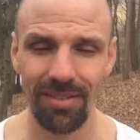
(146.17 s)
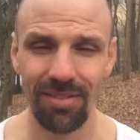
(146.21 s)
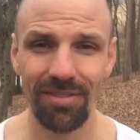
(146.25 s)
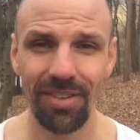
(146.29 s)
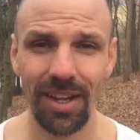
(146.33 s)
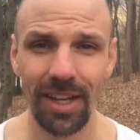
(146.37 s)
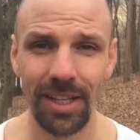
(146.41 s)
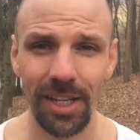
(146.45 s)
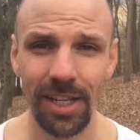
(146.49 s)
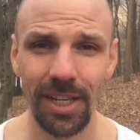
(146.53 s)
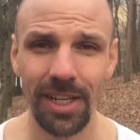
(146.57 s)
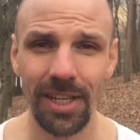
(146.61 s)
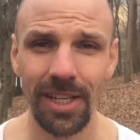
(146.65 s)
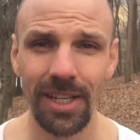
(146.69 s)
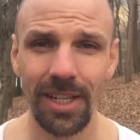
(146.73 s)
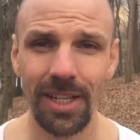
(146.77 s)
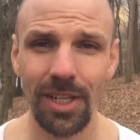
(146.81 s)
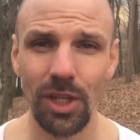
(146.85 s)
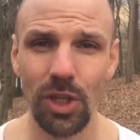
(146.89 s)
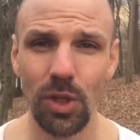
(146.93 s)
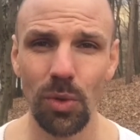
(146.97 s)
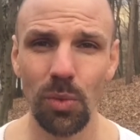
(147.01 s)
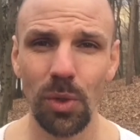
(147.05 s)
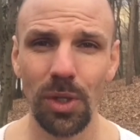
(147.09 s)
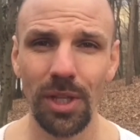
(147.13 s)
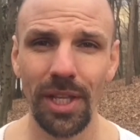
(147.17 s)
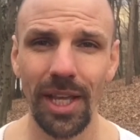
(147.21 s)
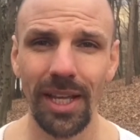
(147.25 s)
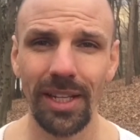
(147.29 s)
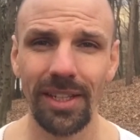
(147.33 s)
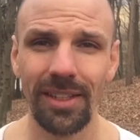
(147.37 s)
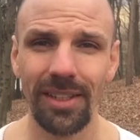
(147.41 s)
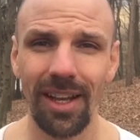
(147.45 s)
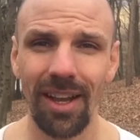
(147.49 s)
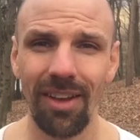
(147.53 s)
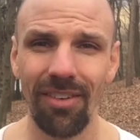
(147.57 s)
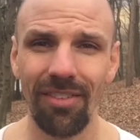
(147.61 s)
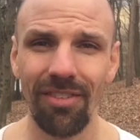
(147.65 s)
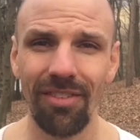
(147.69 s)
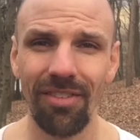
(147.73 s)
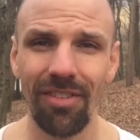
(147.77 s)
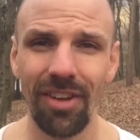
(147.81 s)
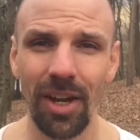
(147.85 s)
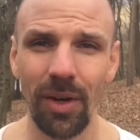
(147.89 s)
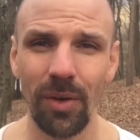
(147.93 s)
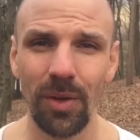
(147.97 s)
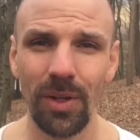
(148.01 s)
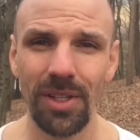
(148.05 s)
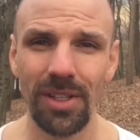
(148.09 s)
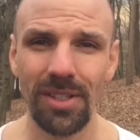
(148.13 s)
Finally, you will get a
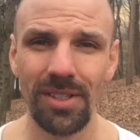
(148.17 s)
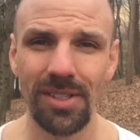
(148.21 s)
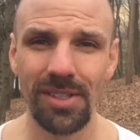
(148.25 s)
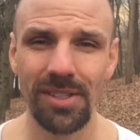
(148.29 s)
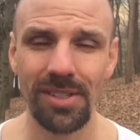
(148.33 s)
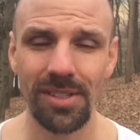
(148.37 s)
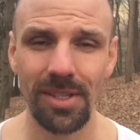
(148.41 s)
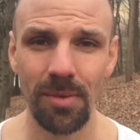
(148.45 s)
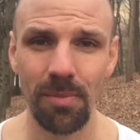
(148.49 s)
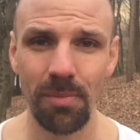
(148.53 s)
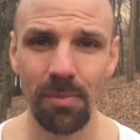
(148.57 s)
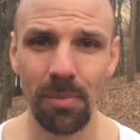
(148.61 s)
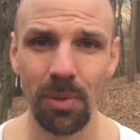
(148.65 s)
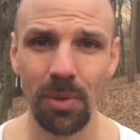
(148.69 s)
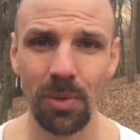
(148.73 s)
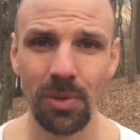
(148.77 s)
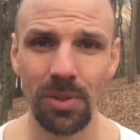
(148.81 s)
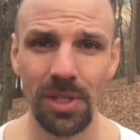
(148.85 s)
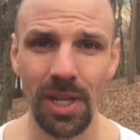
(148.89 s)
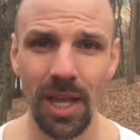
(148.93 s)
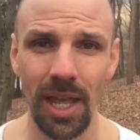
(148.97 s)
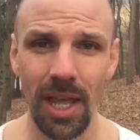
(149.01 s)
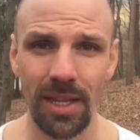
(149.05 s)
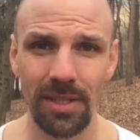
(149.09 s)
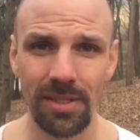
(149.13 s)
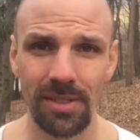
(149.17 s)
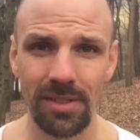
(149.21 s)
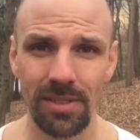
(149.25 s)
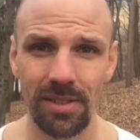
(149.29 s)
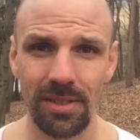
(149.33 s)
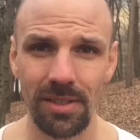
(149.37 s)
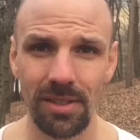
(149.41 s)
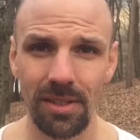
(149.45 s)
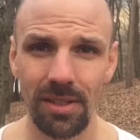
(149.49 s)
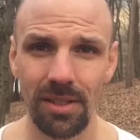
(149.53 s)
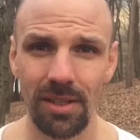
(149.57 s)
very simple task